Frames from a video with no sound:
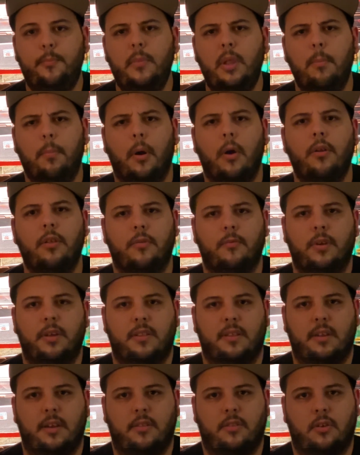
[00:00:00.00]
part of the
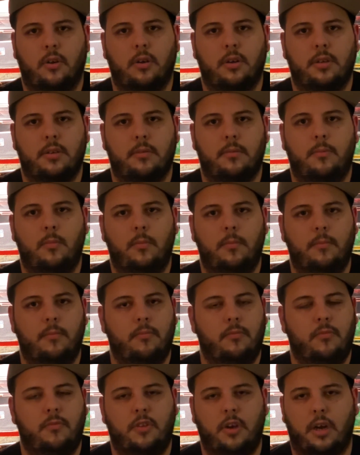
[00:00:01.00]
reason I started
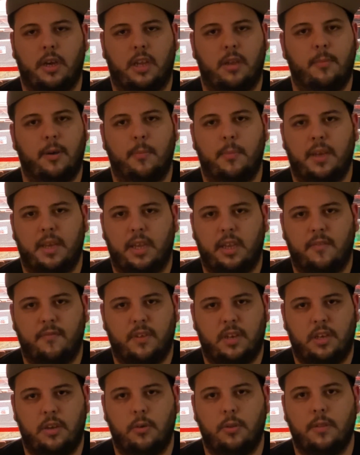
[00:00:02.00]
talking about making a
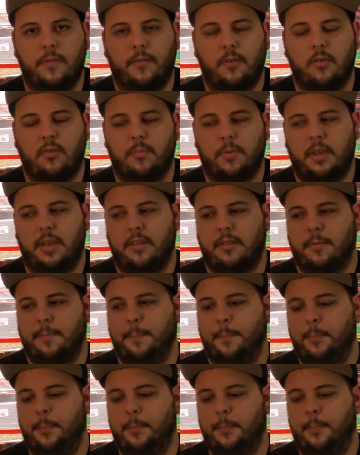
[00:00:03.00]
video in the first place.